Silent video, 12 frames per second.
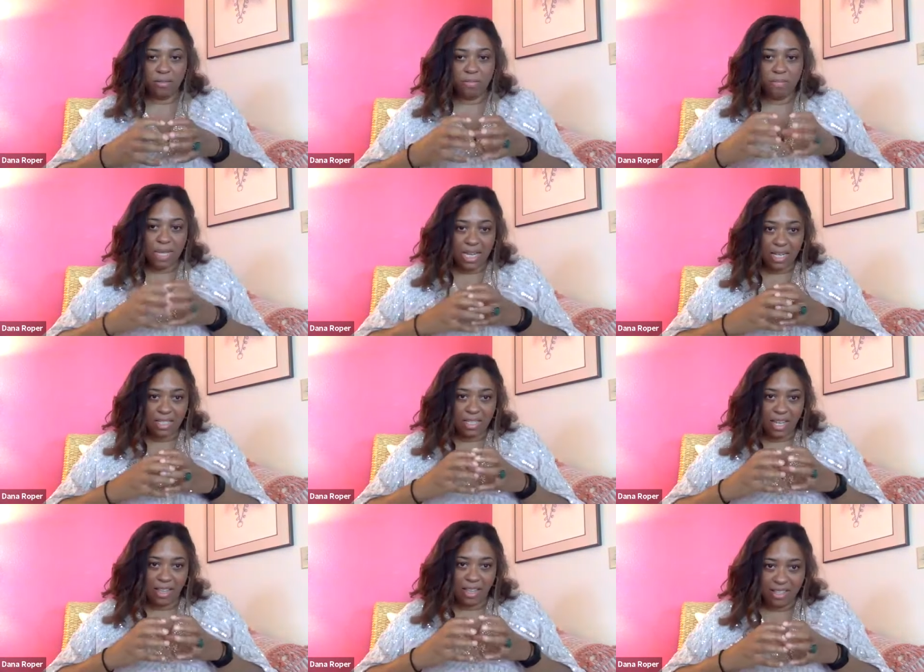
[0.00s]
meet
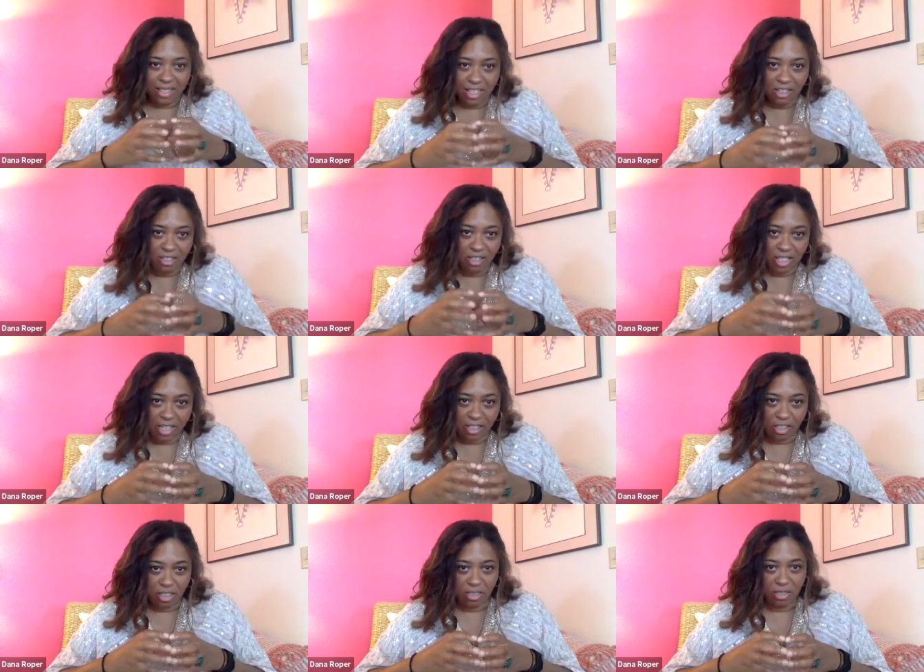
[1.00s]
at this
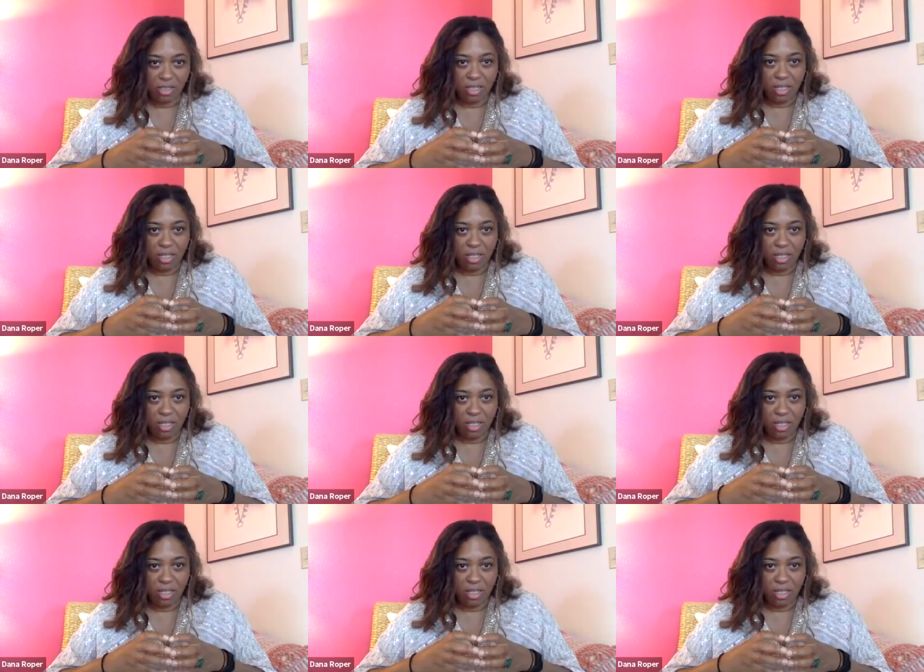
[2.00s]
intersection